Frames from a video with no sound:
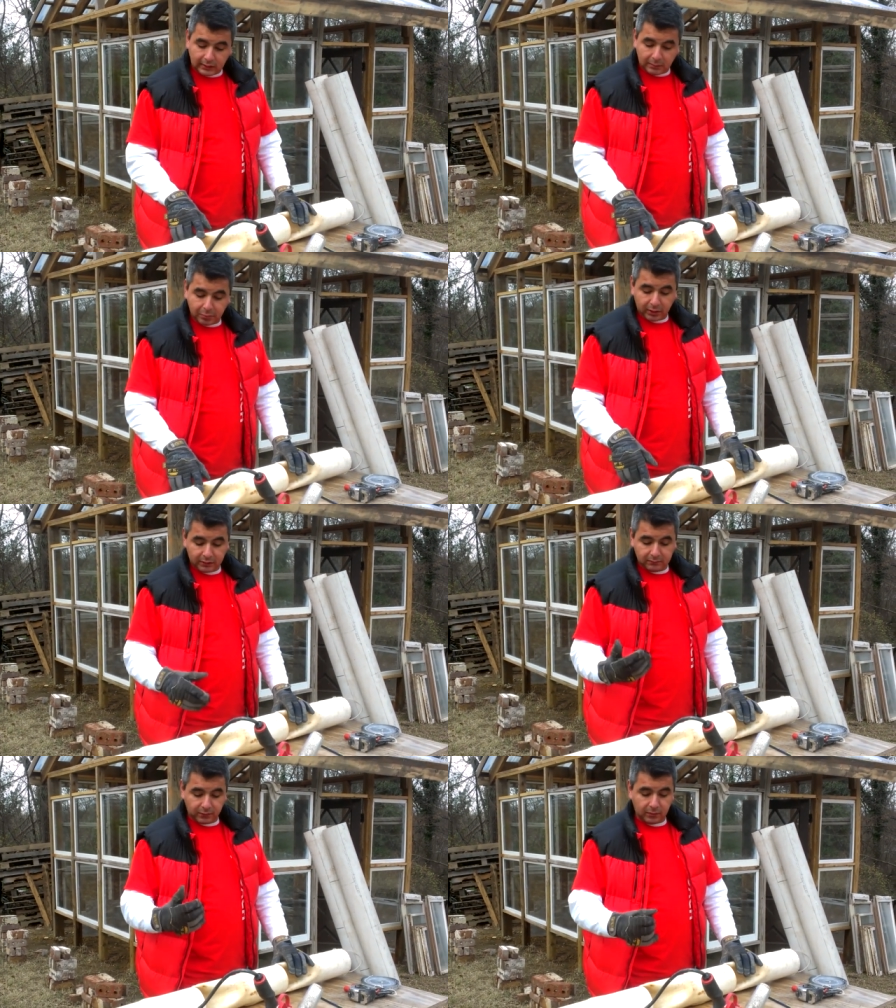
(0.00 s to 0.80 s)
I bought
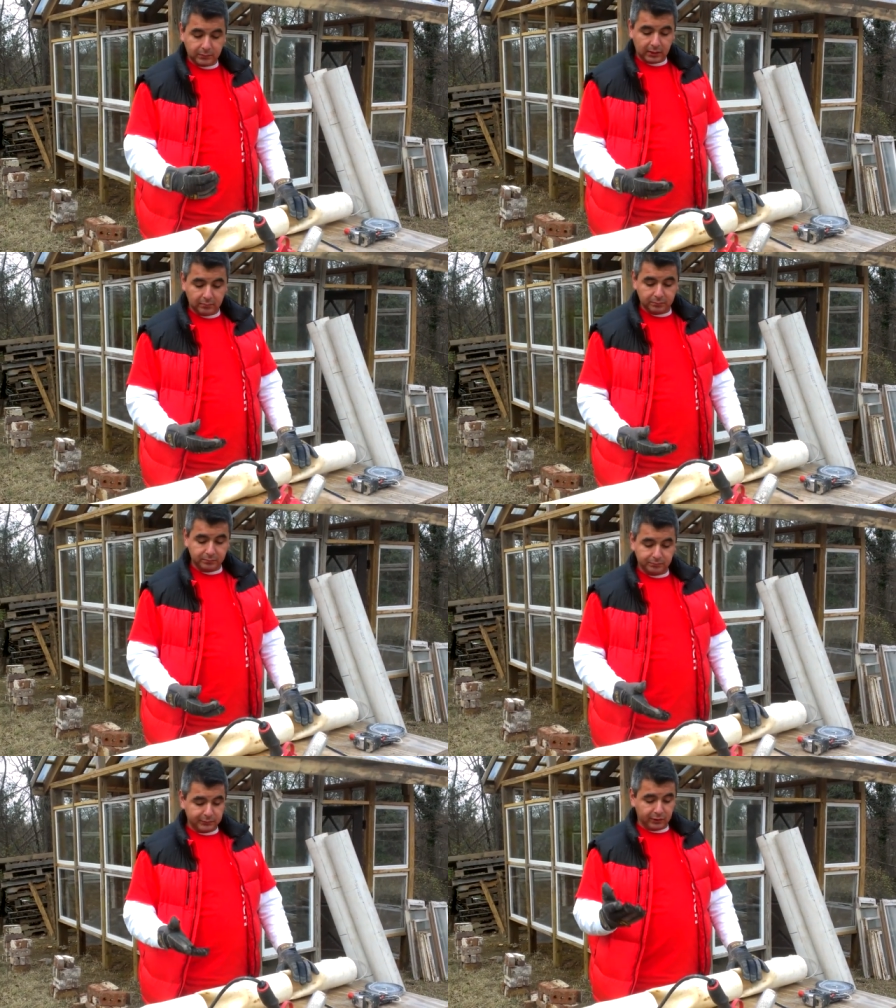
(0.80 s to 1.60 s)
it from the,
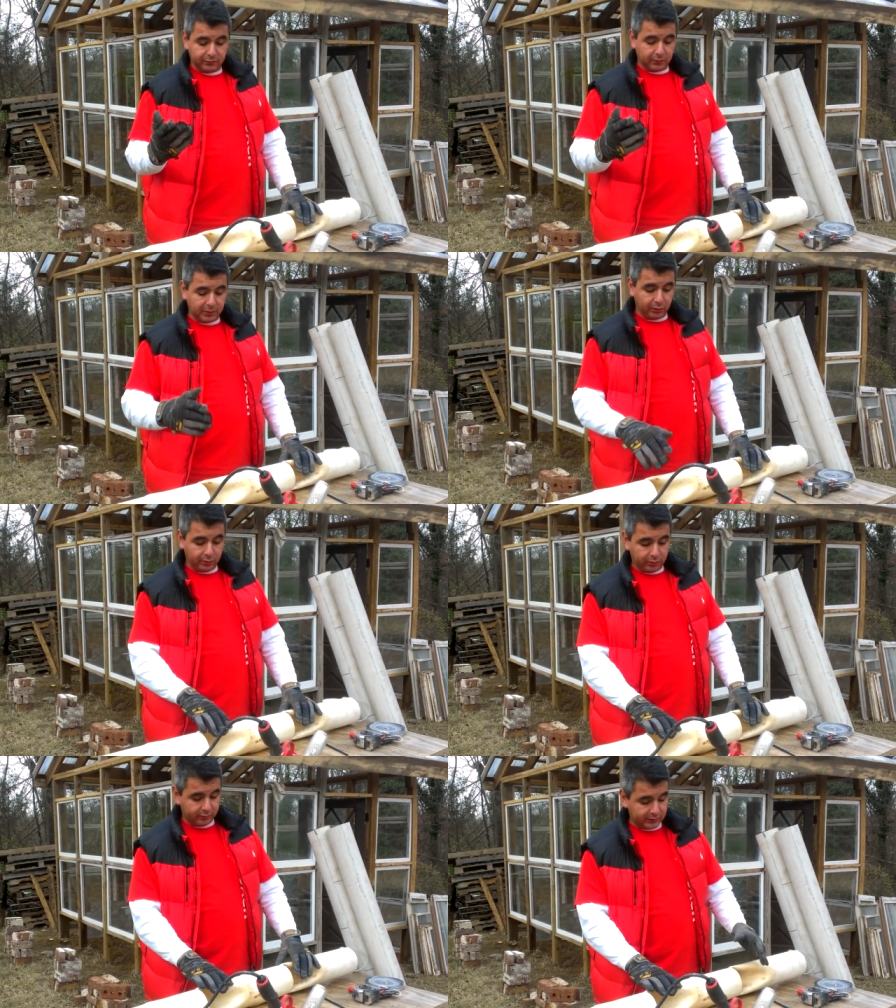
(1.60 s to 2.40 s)
you know, from the
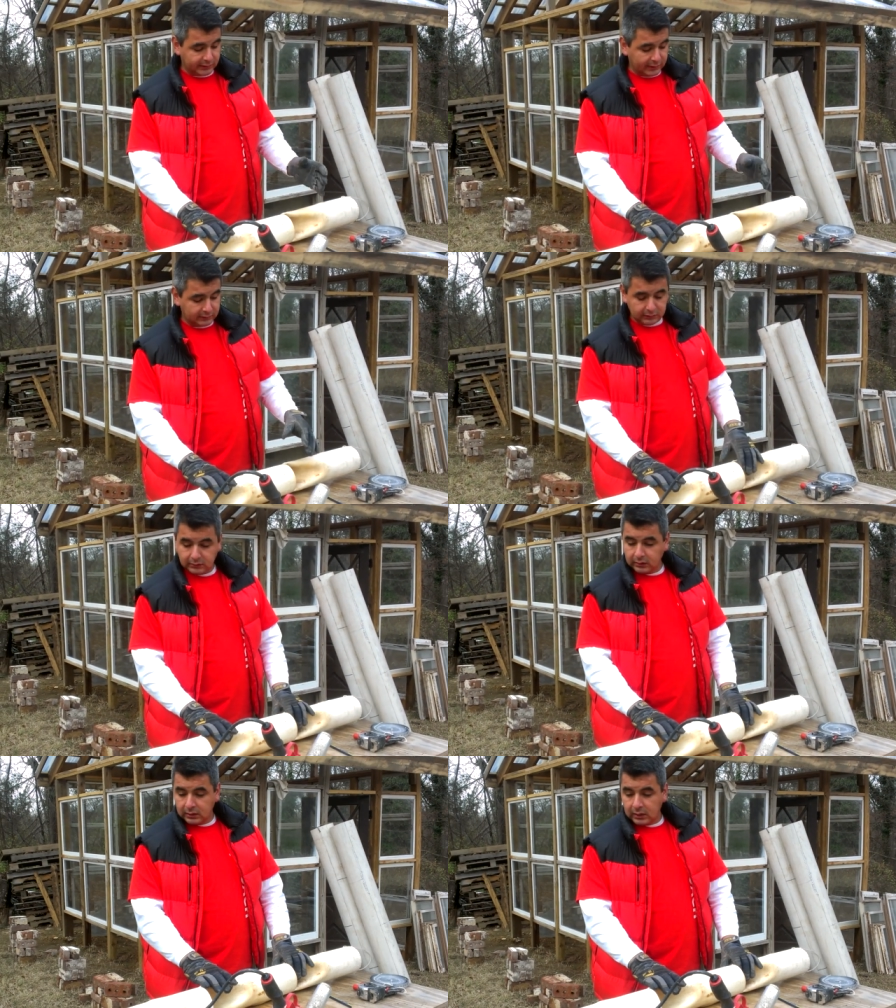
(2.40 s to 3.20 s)
owner of the site
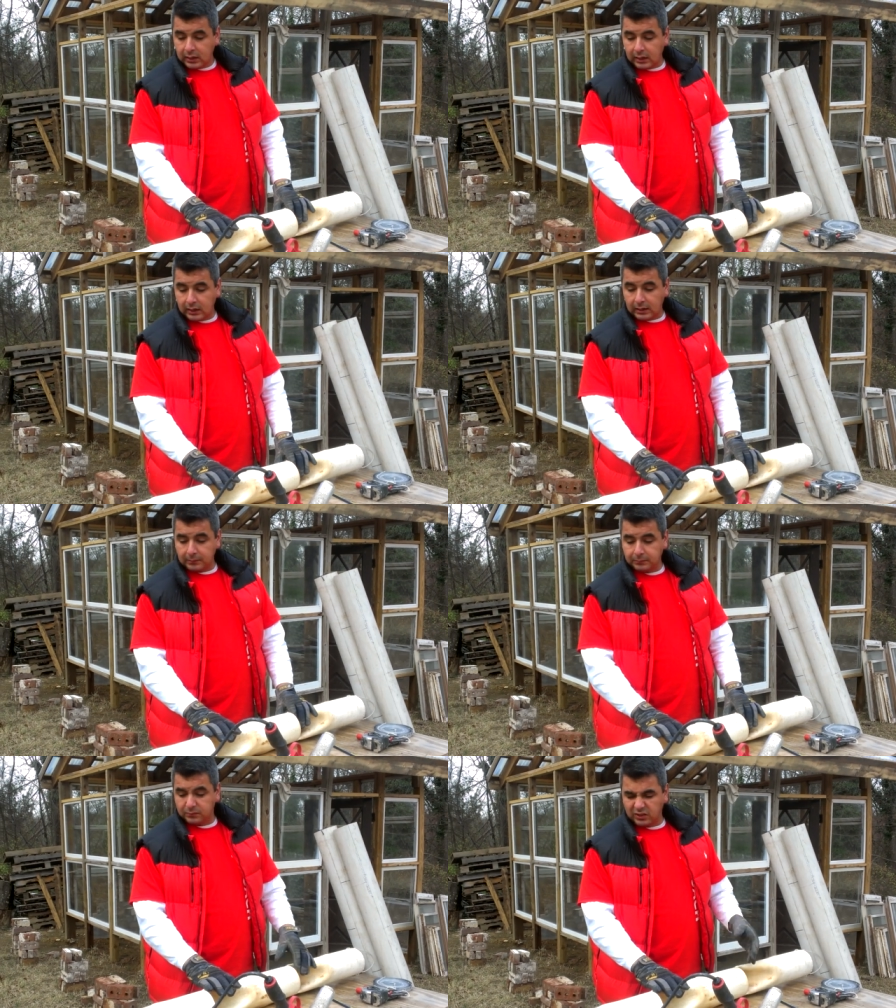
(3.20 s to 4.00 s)

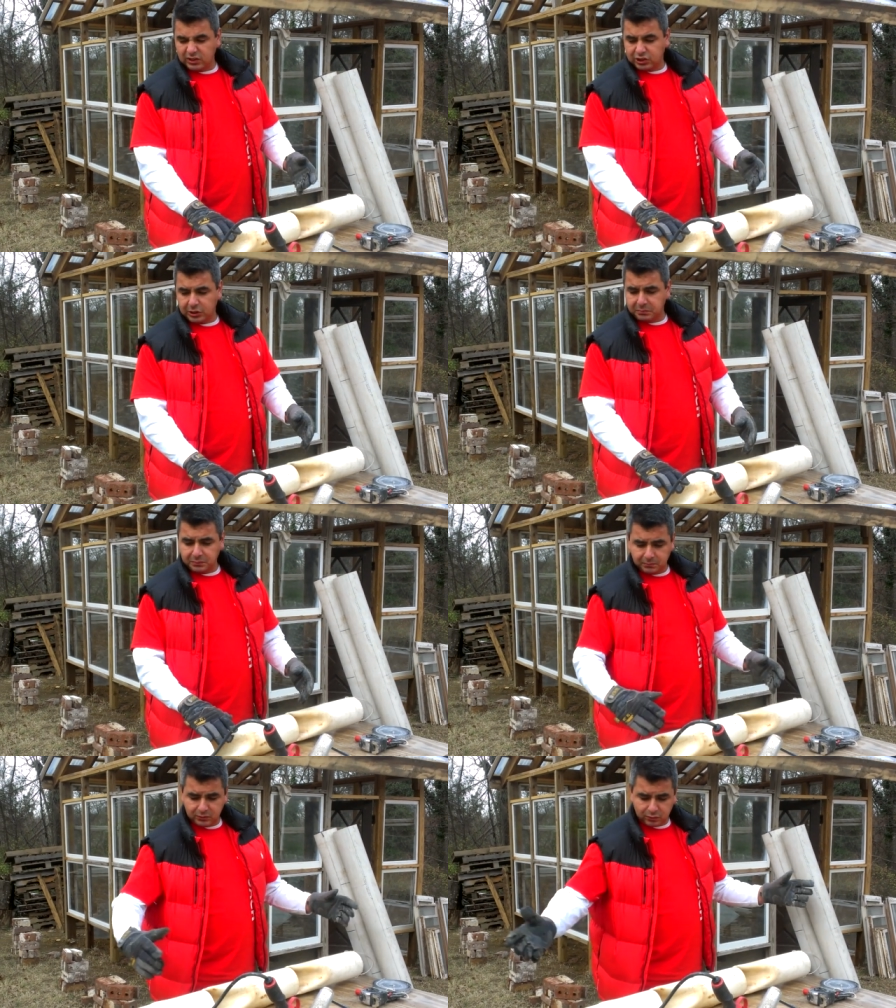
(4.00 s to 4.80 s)
um, really cheap
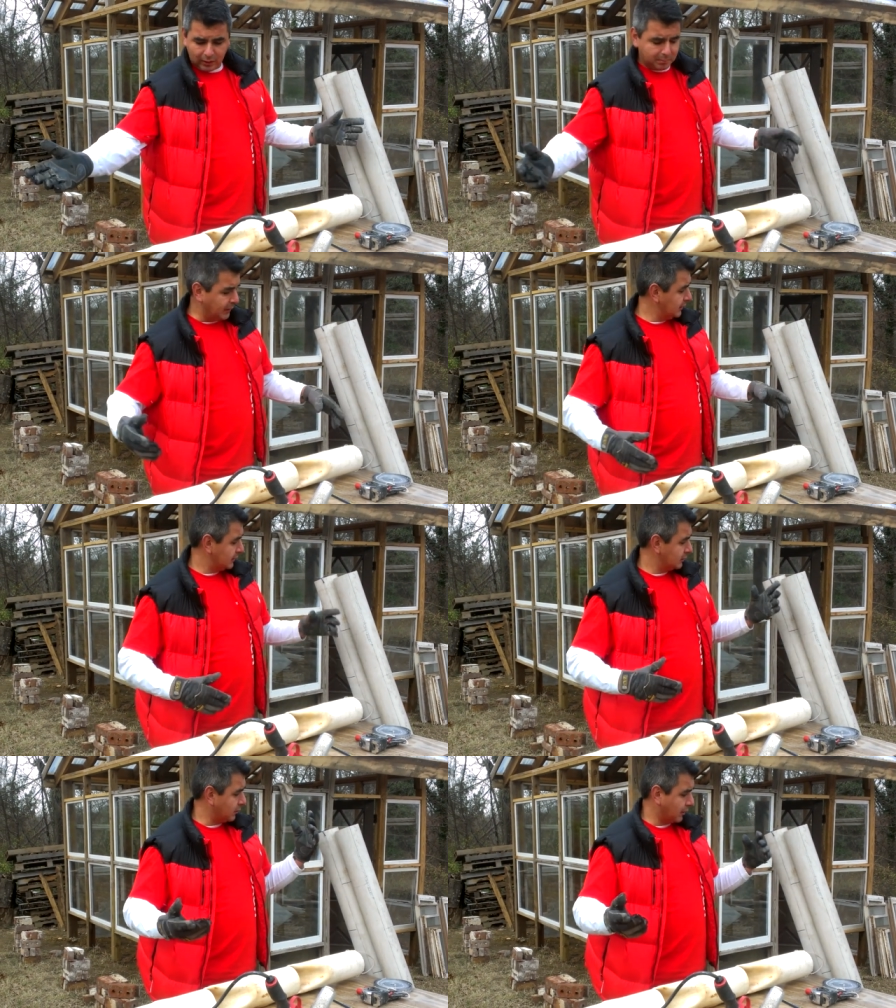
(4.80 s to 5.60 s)
scrap
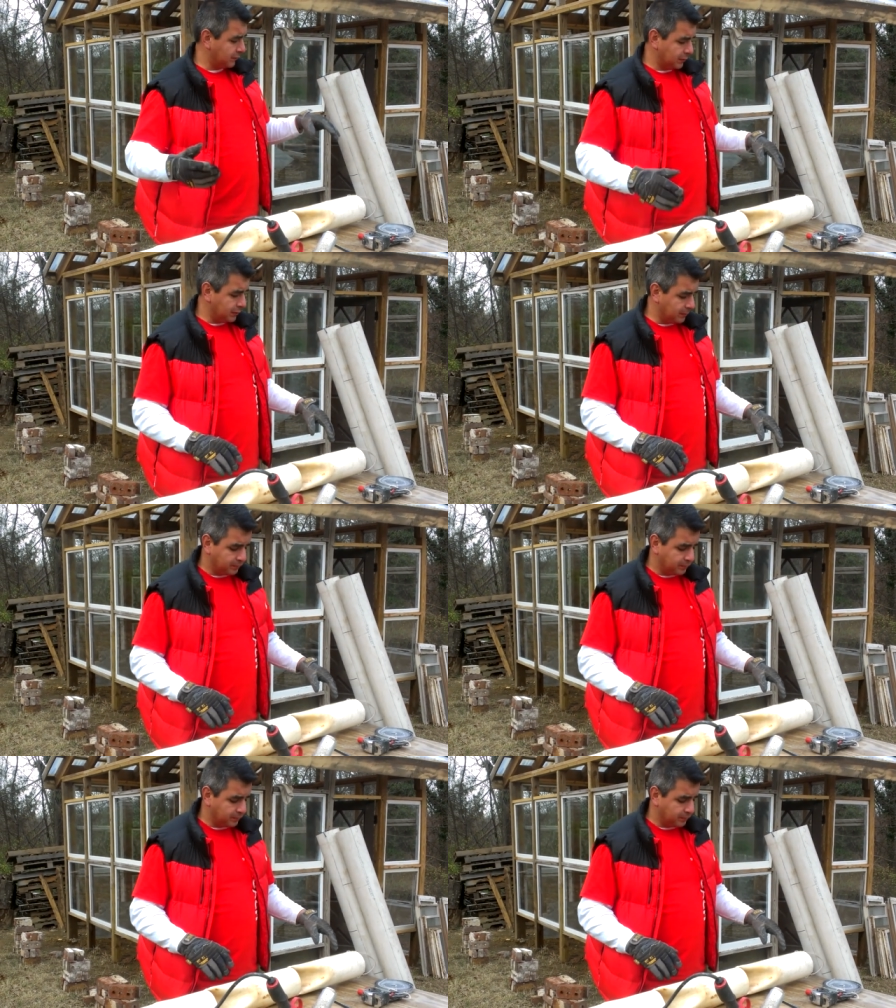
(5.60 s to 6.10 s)
pieces or whatever, you know.